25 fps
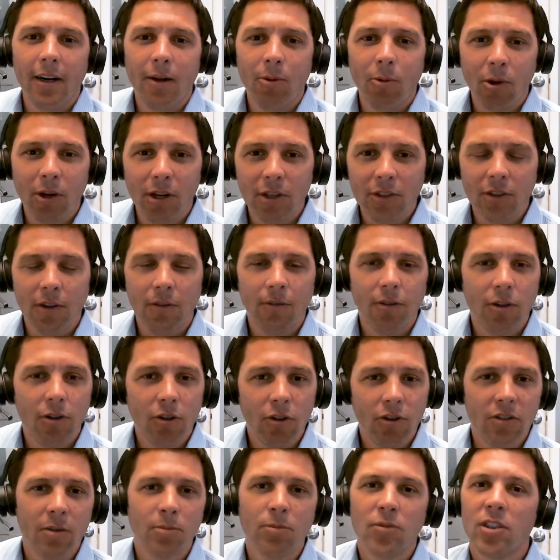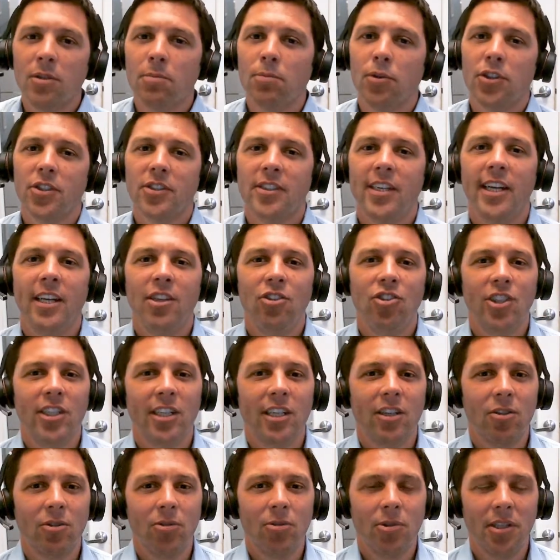Whereas if you do some simple
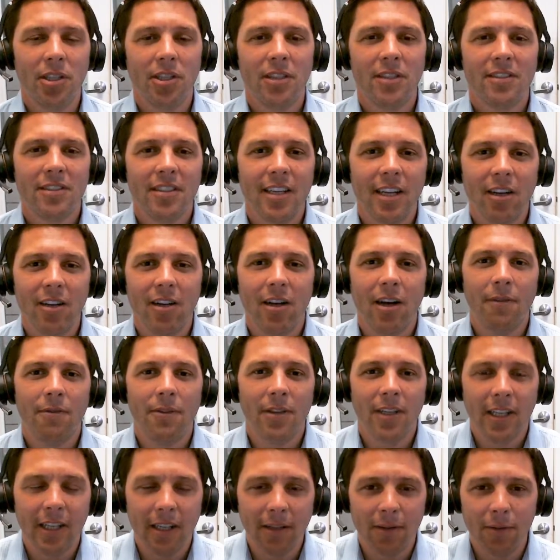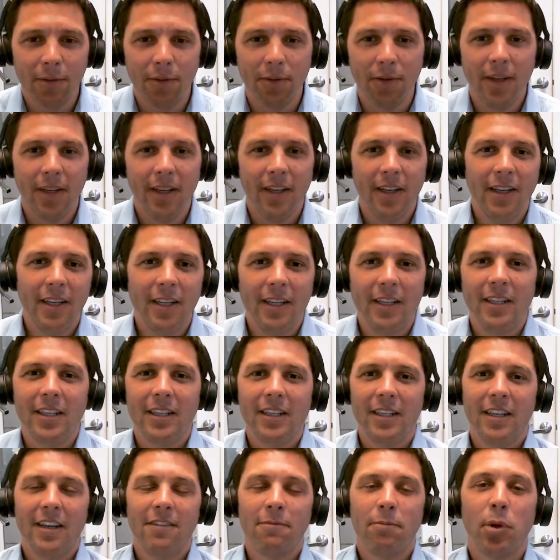staging, it'll really set it off and give
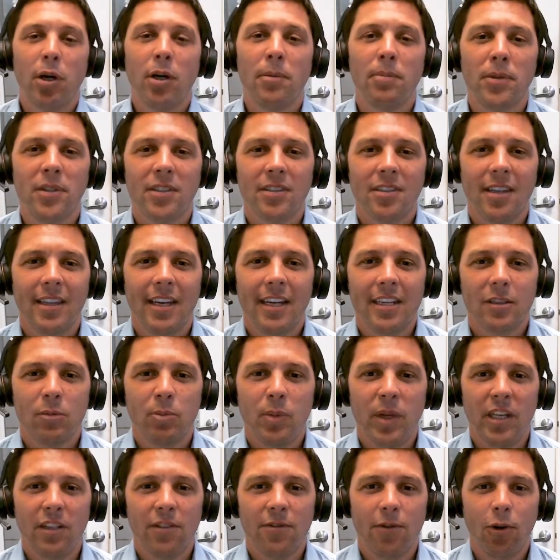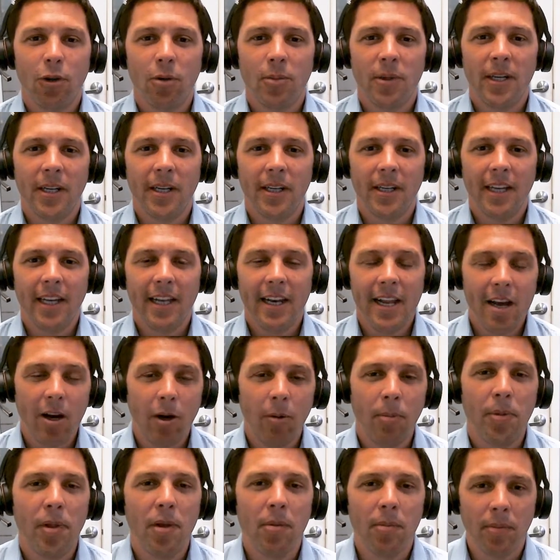purpose to that space for them and
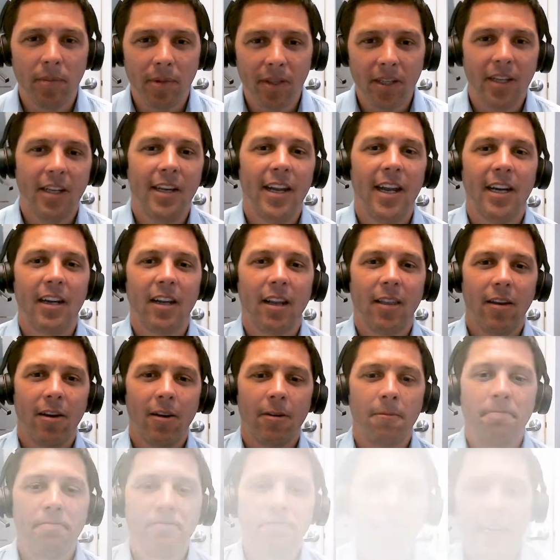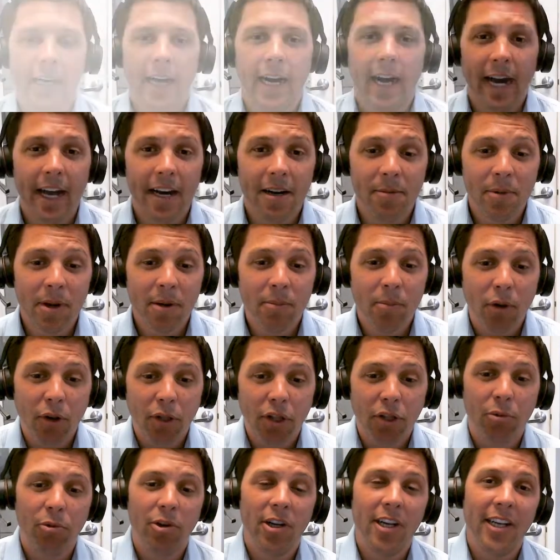help them connect there. Item number
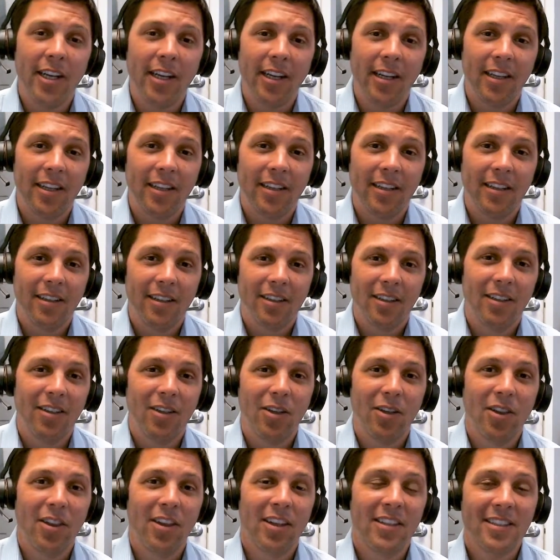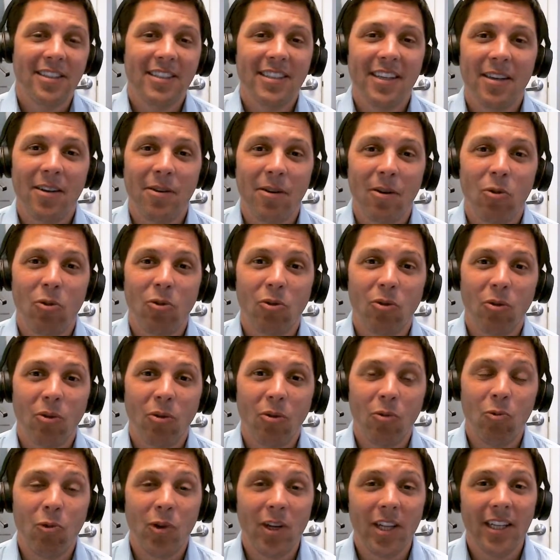3. This is a
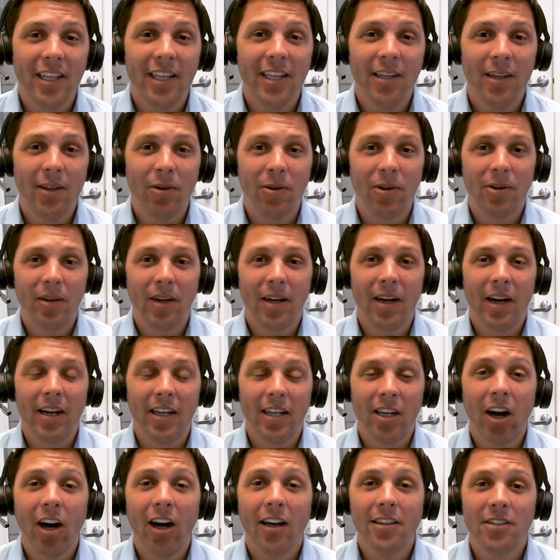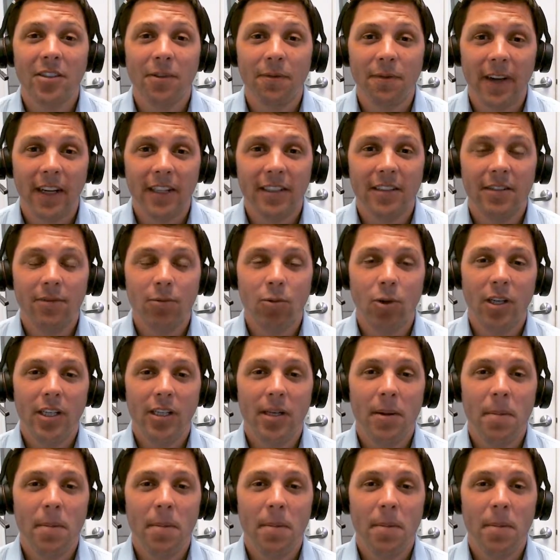cost-effective one.